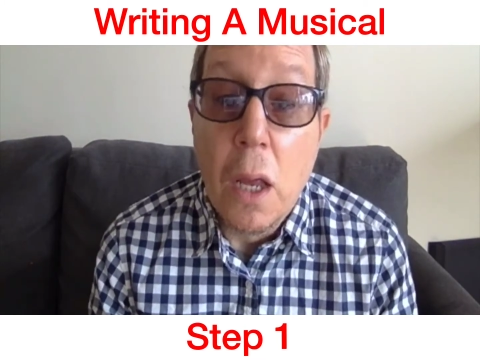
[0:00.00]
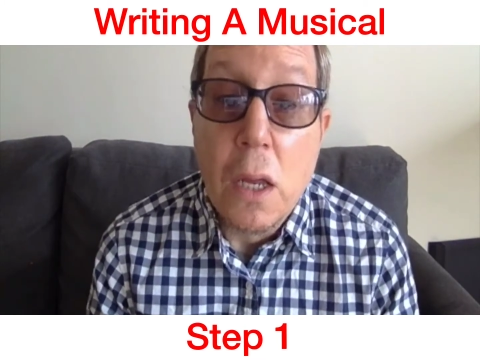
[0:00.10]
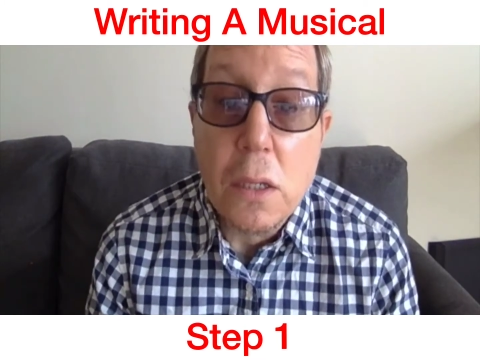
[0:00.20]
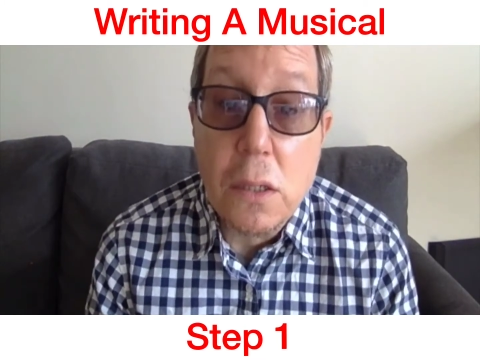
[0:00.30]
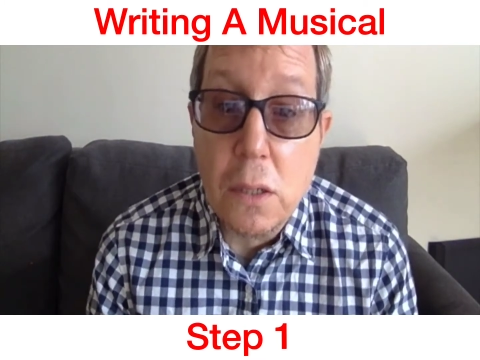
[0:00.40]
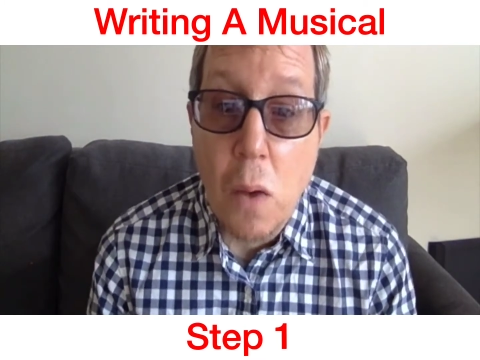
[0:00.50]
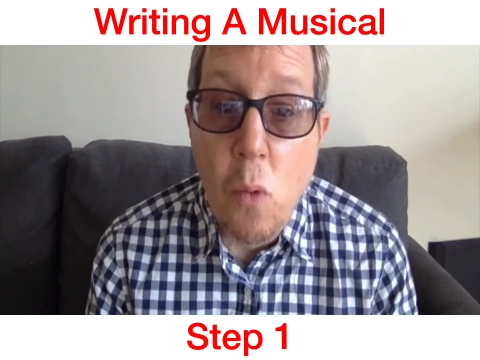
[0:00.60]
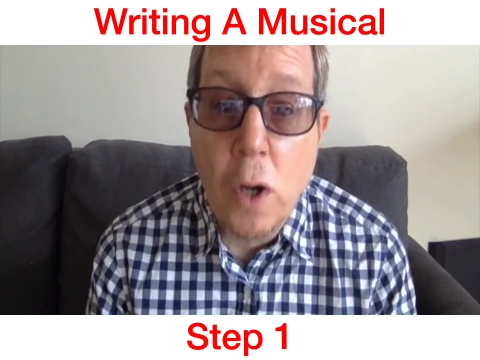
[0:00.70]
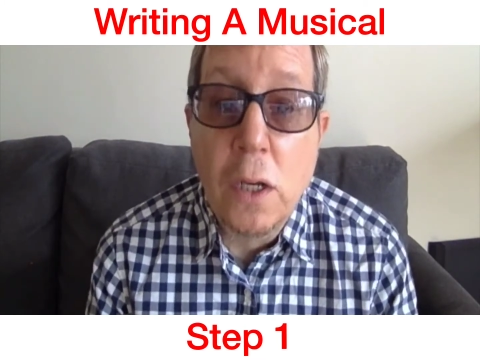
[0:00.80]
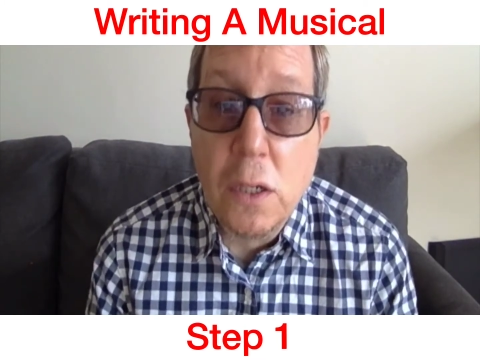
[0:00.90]

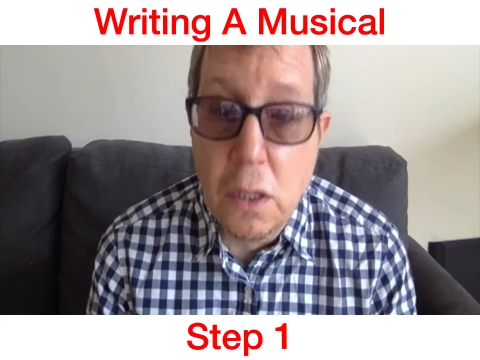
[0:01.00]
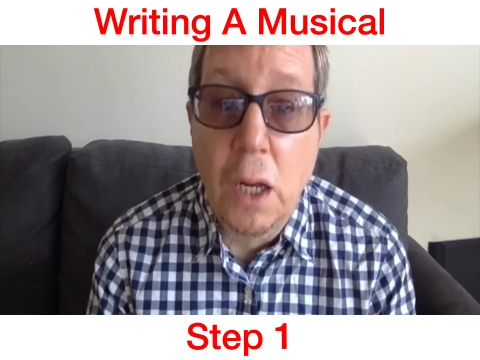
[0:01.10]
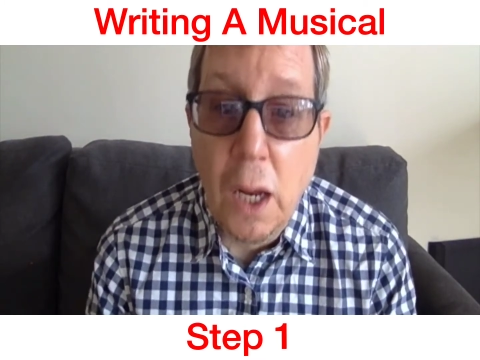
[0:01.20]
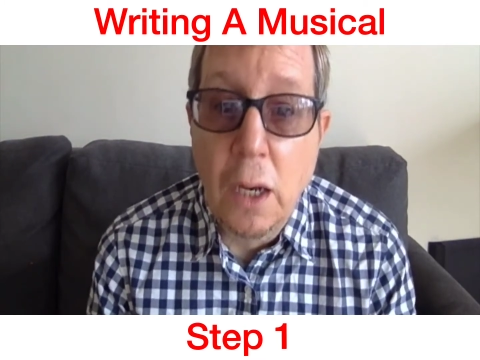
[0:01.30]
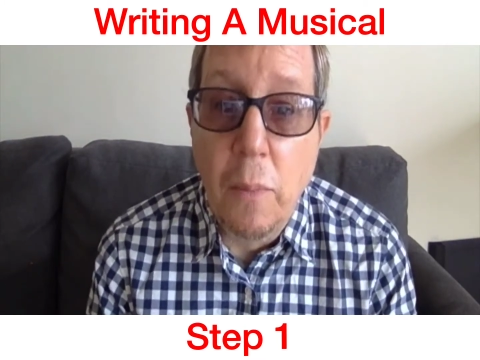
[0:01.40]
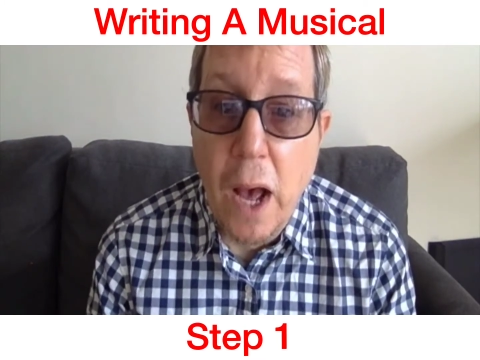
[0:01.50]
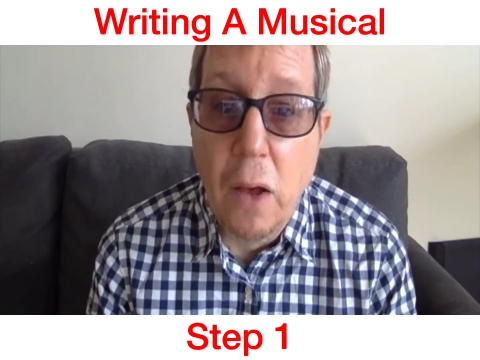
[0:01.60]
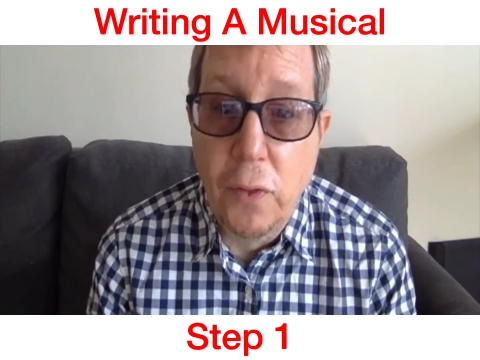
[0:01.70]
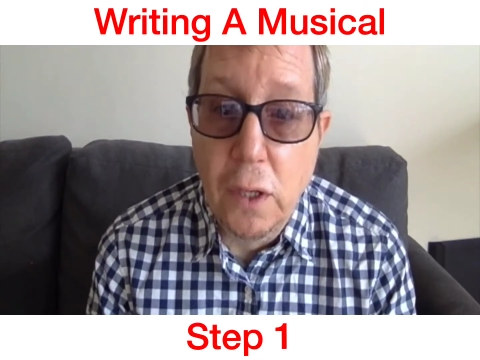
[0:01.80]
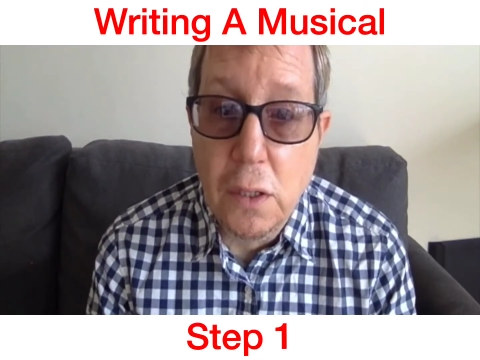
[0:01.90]
Someone is thinking
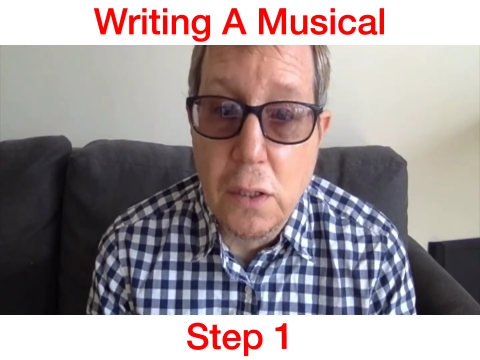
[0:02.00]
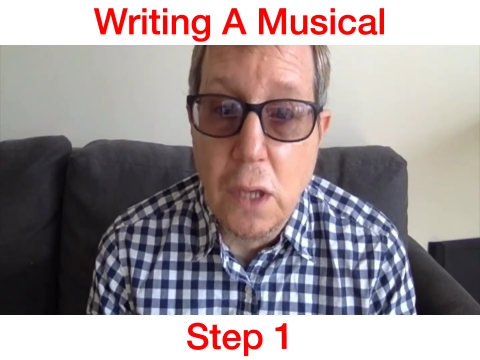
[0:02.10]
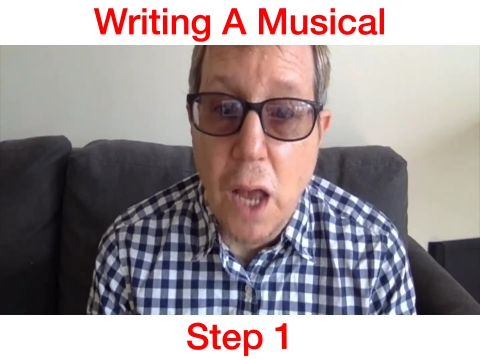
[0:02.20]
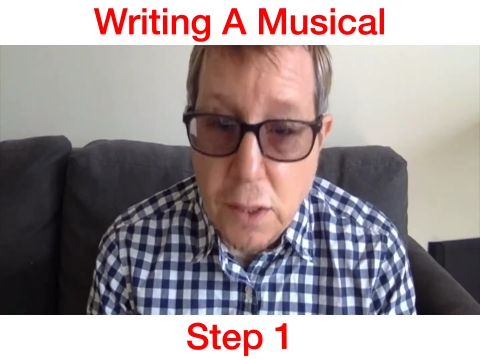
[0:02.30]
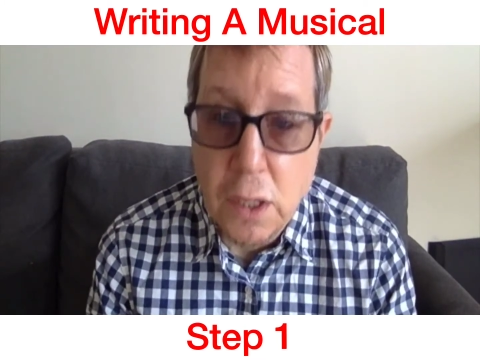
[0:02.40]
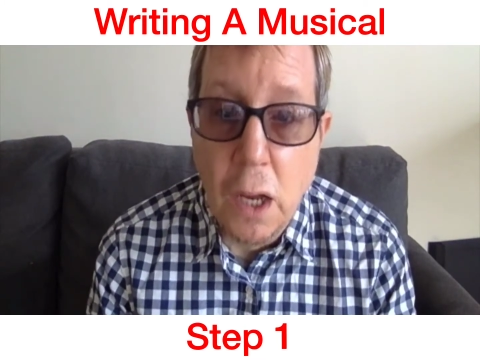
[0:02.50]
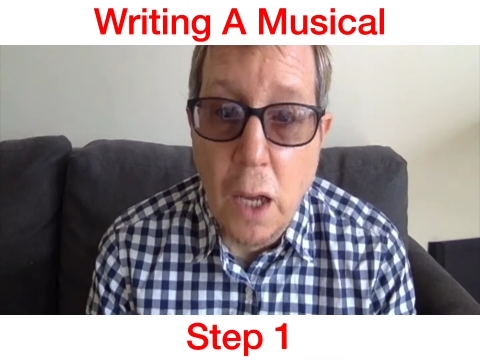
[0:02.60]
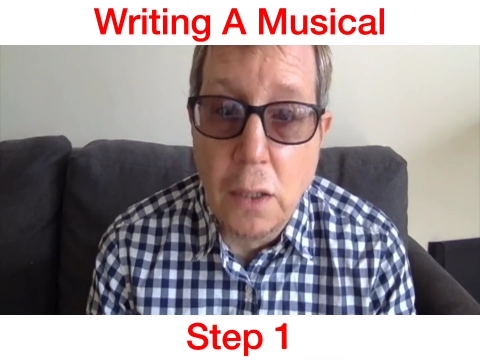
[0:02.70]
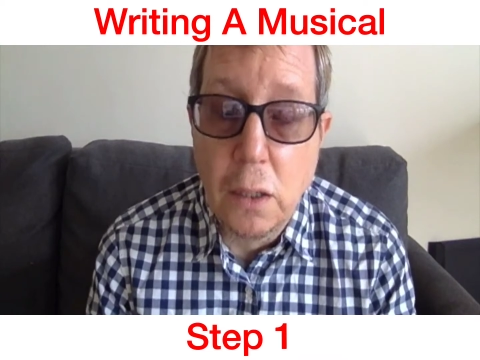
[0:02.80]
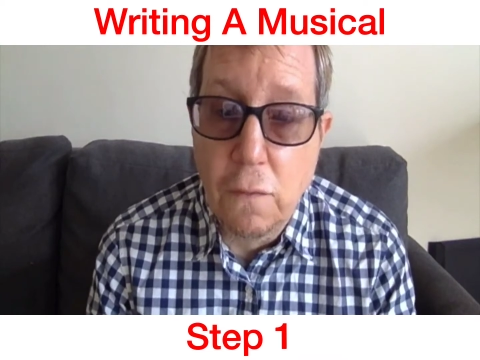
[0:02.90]
about this as an
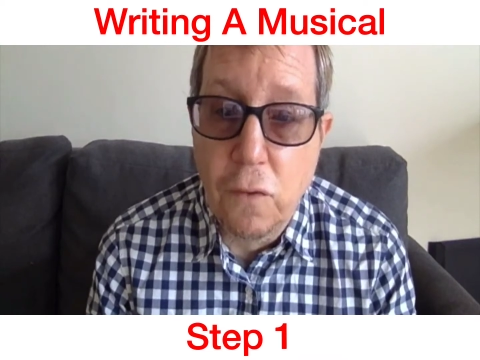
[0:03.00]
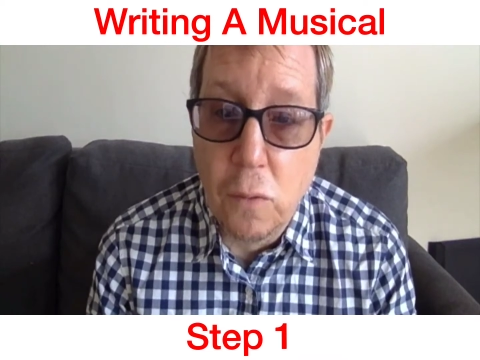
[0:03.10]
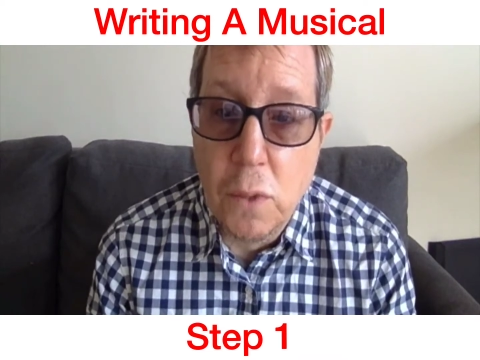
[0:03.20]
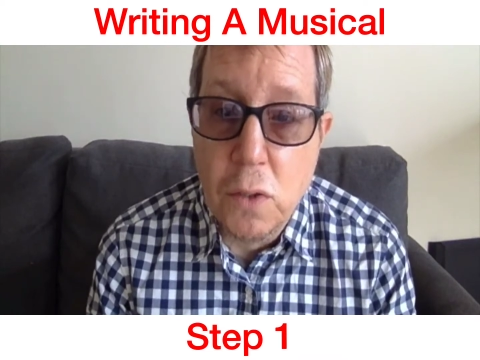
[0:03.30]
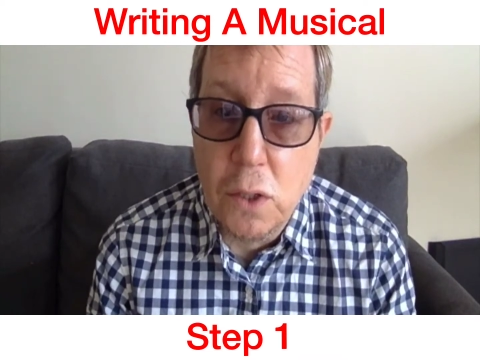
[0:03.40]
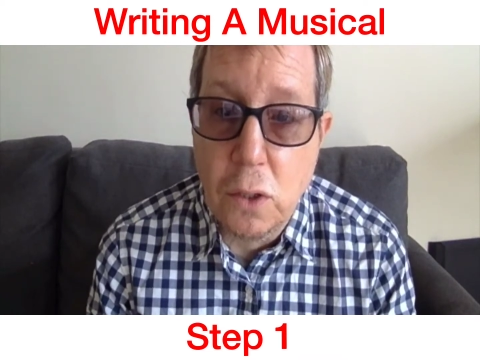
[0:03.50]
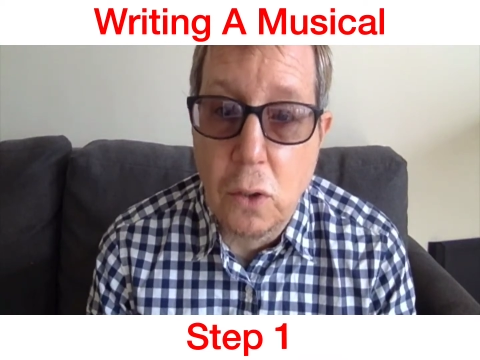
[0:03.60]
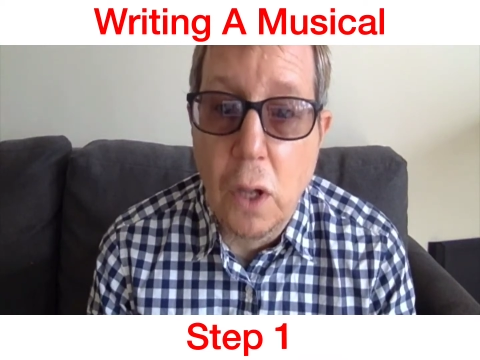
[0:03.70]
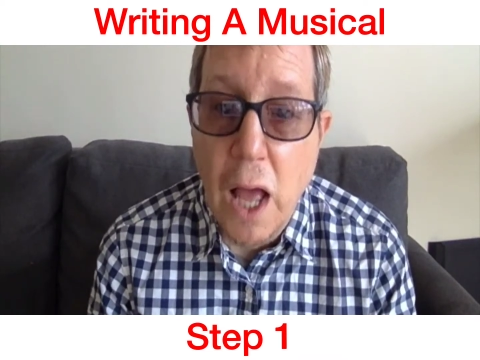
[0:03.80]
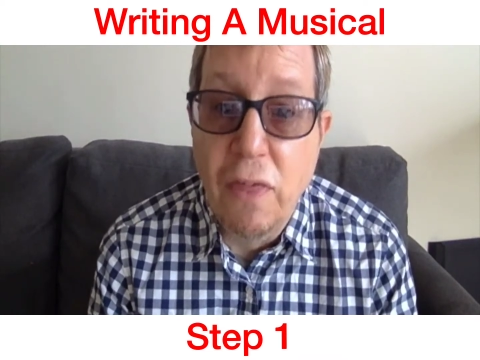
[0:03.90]
idea for a
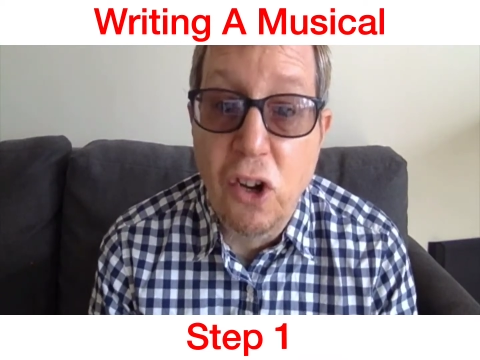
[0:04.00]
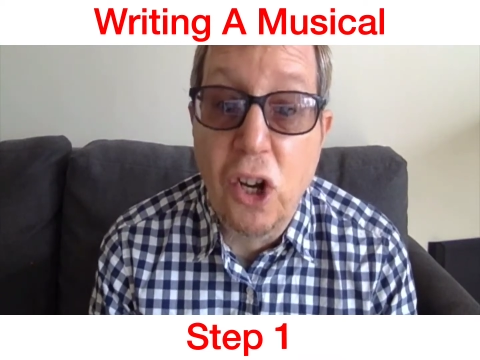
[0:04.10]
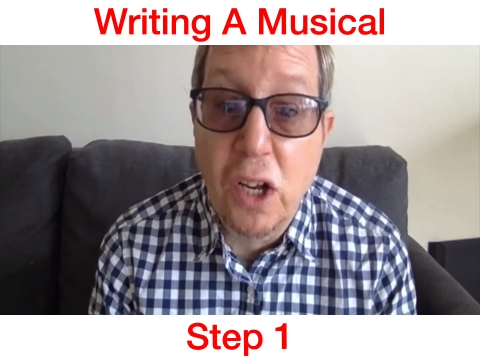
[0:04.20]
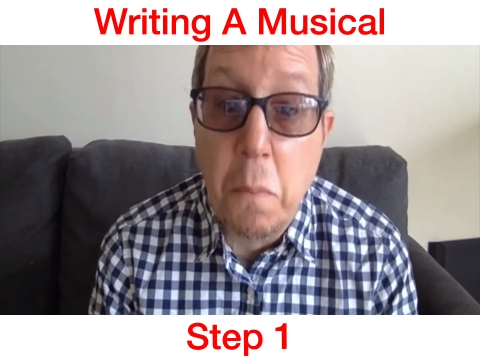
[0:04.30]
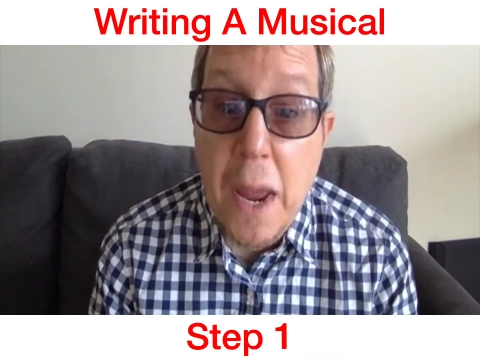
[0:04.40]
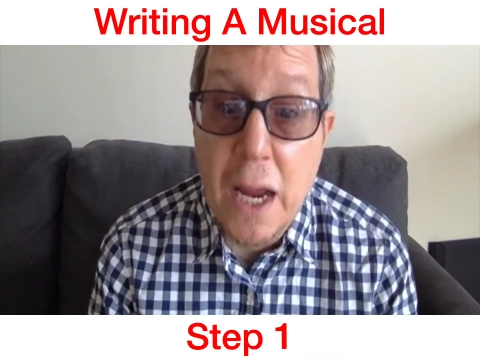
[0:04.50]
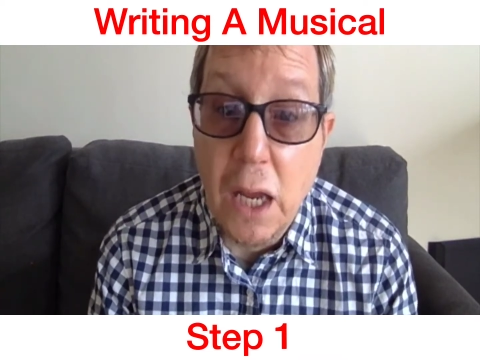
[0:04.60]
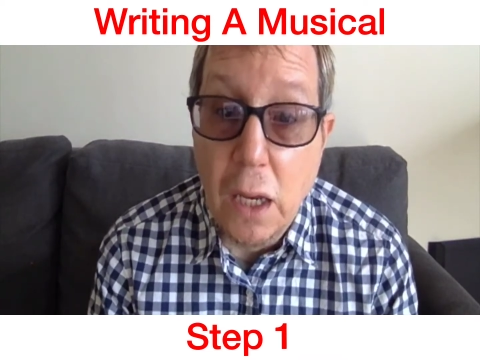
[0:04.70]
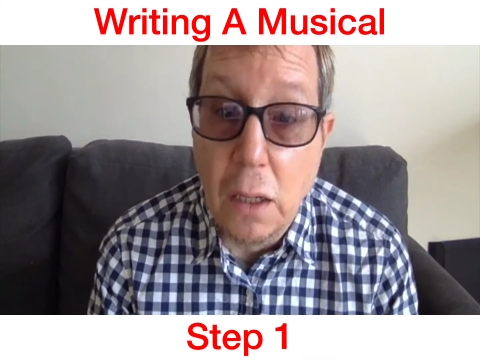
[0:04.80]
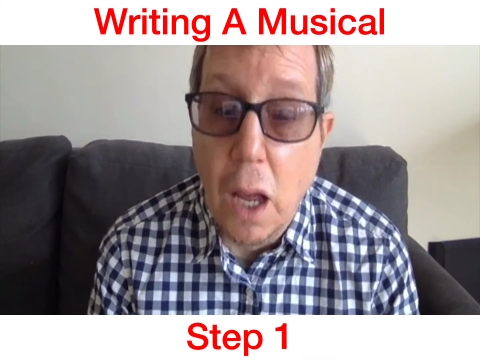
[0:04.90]
musical, and they're gonna make it,